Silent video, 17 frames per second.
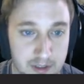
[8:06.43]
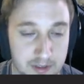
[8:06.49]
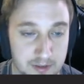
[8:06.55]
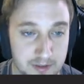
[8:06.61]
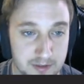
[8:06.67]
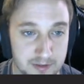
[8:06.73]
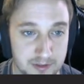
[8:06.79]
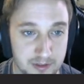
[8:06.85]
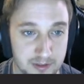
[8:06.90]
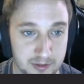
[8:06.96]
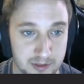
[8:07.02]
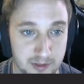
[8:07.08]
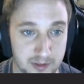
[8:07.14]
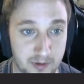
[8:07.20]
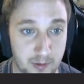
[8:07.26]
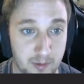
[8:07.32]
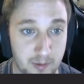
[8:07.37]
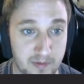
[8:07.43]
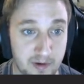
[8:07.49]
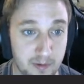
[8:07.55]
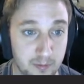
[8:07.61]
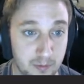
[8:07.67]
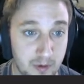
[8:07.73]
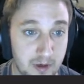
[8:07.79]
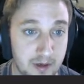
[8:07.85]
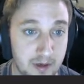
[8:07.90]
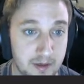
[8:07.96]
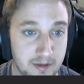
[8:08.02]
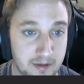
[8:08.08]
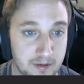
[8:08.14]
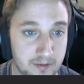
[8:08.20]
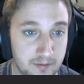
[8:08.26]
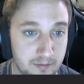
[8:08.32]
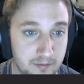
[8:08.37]
So far we've had 1,
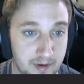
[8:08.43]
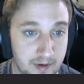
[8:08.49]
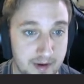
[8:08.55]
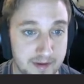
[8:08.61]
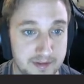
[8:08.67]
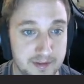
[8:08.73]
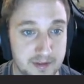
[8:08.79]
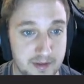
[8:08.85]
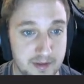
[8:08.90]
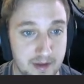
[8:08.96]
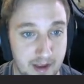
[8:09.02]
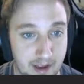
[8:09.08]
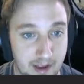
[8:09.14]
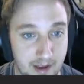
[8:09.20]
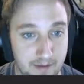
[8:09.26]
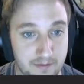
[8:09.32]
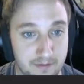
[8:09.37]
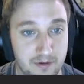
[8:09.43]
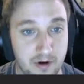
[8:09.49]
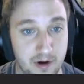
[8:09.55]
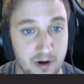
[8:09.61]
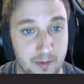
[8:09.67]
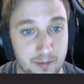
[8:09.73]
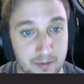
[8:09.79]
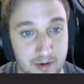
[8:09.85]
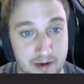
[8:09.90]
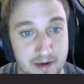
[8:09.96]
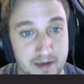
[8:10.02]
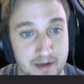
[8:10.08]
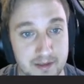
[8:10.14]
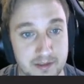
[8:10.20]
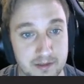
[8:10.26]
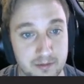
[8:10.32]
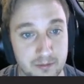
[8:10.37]
rest, F sharp,
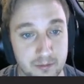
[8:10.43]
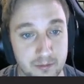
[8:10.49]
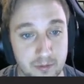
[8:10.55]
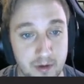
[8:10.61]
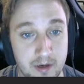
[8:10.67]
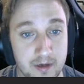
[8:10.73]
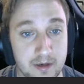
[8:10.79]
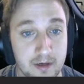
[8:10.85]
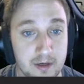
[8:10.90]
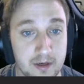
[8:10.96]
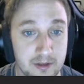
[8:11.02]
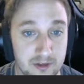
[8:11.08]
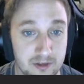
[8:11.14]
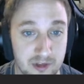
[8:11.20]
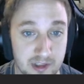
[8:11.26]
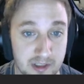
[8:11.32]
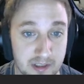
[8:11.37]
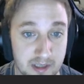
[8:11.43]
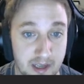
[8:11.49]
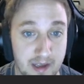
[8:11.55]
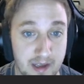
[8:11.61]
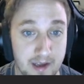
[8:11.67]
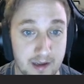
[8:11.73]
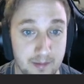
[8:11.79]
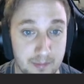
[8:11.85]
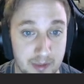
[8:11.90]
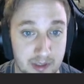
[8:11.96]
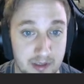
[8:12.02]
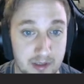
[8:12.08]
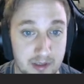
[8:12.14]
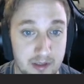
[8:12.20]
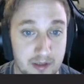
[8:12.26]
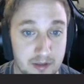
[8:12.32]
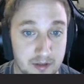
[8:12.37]
rest, 1, G, A,
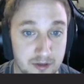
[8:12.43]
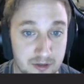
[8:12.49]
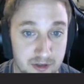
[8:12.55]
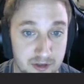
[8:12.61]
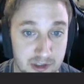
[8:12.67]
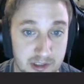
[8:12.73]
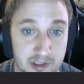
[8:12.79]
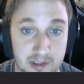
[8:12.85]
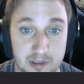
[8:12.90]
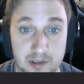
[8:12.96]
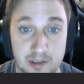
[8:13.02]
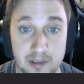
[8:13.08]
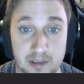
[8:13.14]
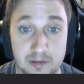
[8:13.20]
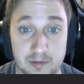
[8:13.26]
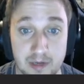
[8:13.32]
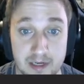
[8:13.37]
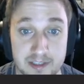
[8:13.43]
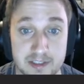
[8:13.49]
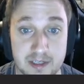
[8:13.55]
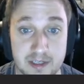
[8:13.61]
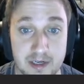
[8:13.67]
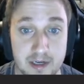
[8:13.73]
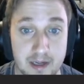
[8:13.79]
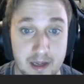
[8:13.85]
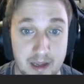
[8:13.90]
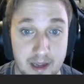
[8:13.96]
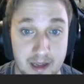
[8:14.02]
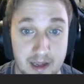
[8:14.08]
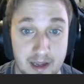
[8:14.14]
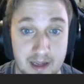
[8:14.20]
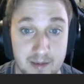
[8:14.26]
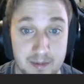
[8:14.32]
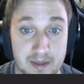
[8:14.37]
B, G, rest,
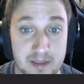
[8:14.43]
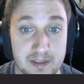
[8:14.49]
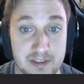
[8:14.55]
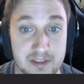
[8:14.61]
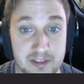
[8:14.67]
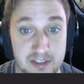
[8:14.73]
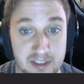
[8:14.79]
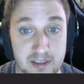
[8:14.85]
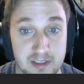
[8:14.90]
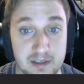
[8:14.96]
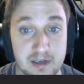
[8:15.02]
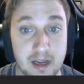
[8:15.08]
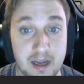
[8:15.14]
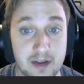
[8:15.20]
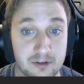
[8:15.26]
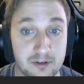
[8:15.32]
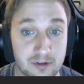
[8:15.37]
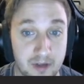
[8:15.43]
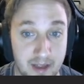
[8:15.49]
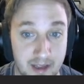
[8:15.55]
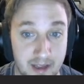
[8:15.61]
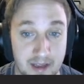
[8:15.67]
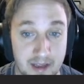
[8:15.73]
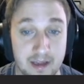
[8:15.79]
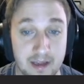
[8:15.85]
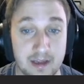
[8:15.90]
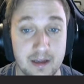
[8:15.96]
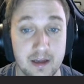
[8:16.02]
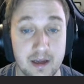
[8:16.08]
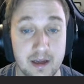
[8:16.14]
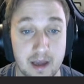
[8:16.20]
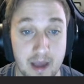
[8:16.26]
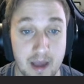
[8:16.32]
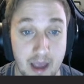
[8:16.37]
A, B, C, natural, A.
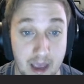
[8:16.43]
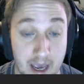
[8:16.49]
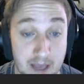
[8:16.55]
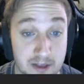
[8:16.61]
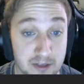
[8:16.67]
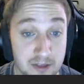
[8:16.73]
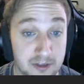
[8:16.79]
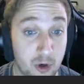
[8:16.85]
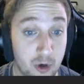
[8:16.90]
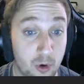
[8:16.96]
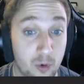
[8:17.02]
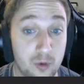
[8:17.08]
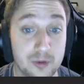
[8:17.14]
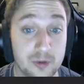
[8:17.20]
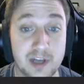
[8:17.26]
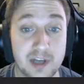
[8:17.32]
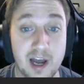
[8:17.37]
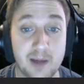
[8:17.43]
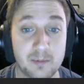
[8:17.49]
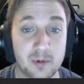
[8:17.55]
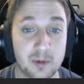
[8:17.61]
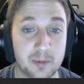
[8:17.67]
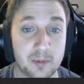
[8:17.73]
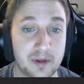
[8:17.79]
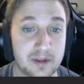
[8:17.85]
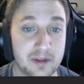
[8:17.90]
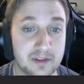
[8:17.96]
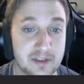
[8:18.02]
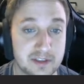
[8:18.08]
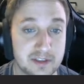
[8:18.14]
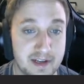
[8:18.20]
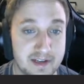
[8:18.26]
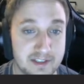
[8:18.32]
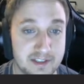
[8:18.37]
And this whole time we were playing these
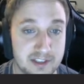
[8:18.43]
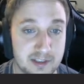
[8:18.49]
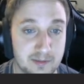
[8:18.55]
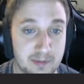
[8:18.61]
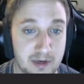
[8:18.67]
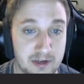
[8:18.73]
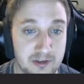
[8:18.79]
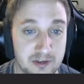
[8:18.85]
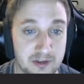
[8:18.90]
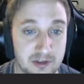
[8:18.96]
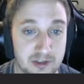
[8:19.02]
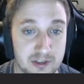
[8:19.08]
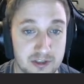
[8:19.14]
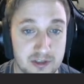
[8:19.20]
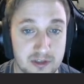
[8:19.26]
last two measures,